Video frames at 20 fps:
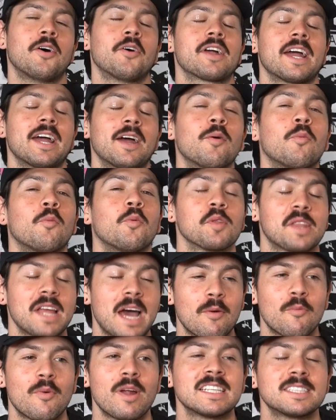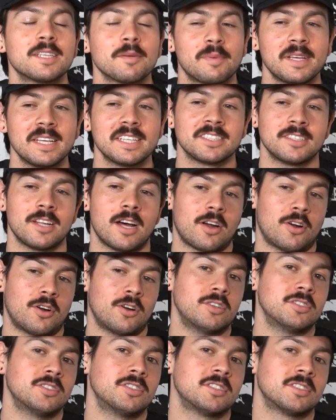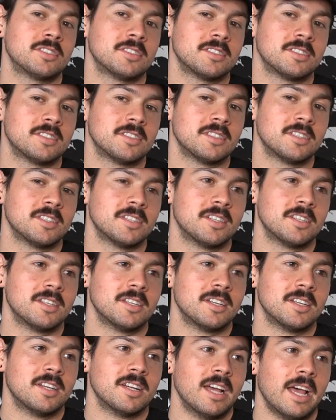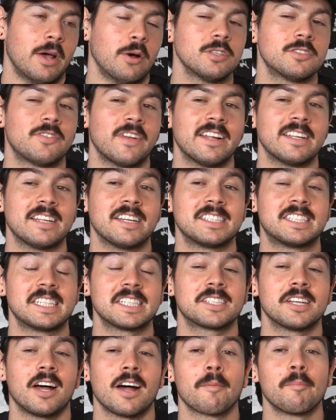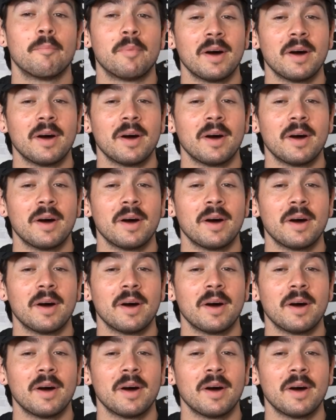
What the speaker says: okay. Well, that recipe is not hers. It was found on TikTok,